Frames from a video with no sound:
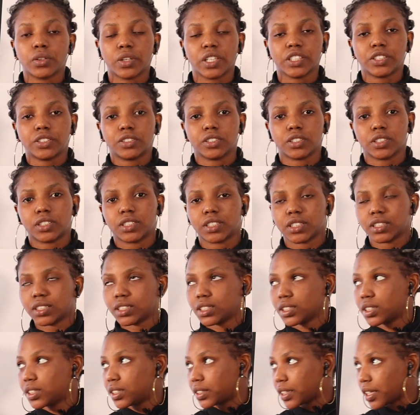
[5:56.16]
Question
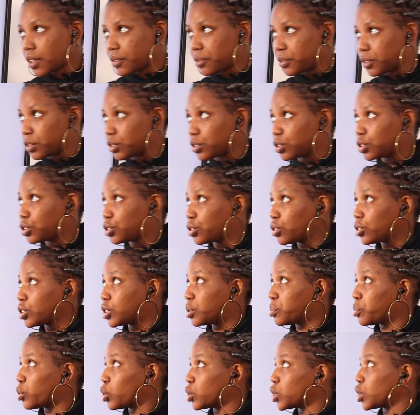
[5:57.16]
67.
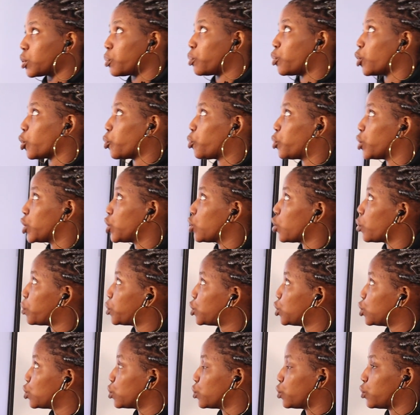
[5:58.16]
Choose the most appropriate
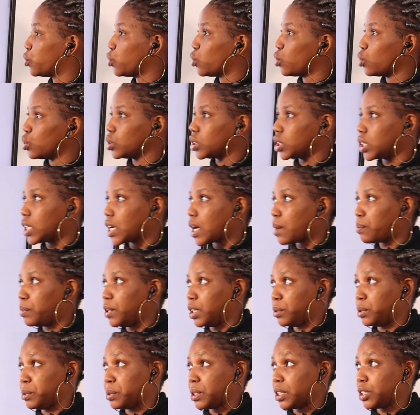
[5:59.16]
option for the gap
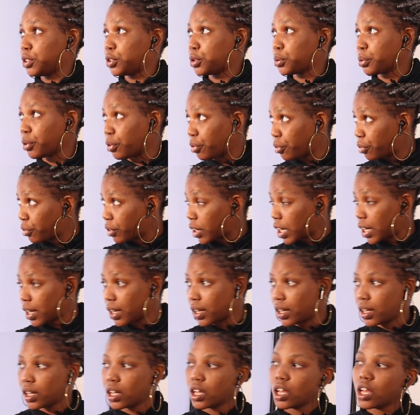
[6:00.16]
labeled 12.
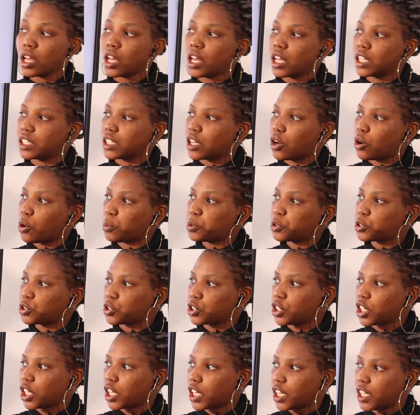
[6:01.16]
Now,
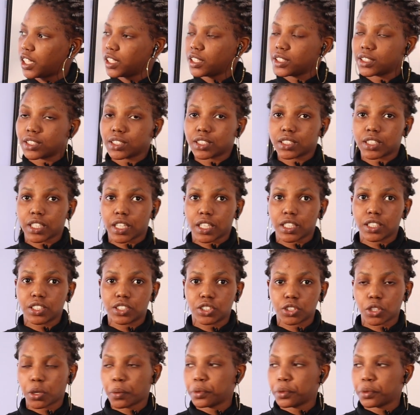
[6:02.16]
option A, stage.